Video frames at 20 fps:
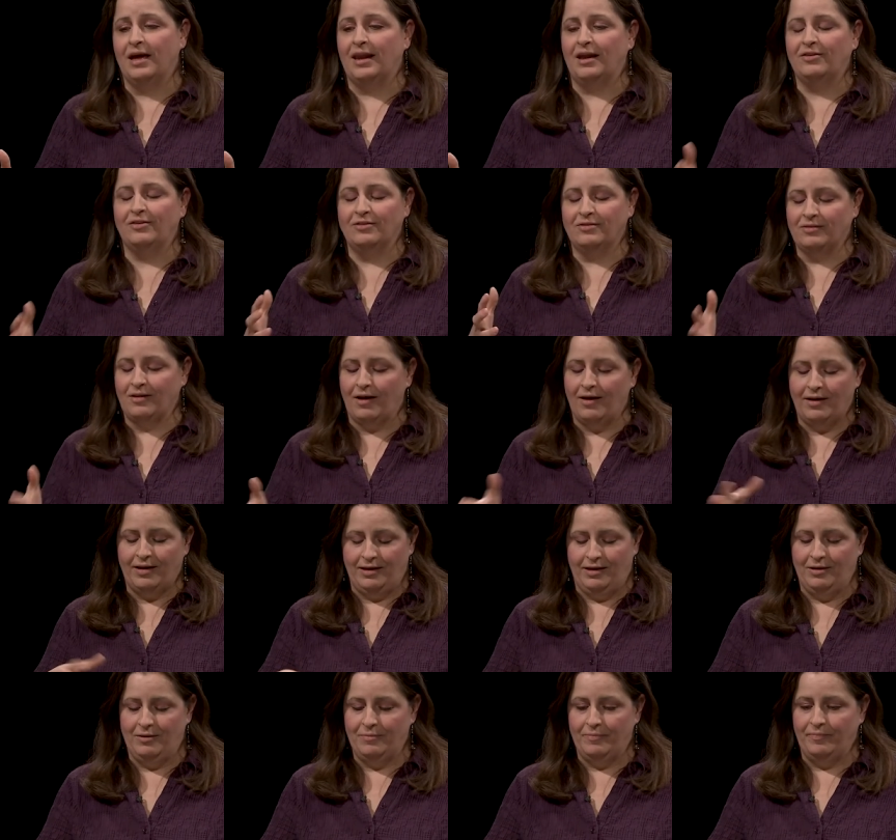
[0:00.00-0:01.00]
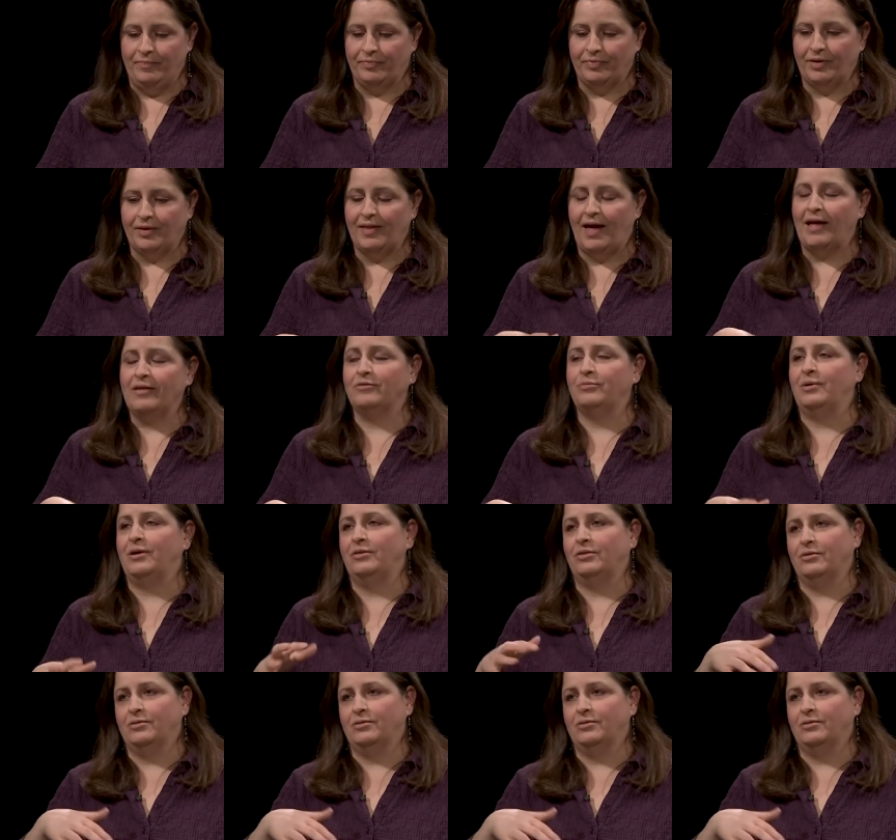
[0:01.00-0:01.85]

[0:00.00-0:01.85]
And I just saw him last week.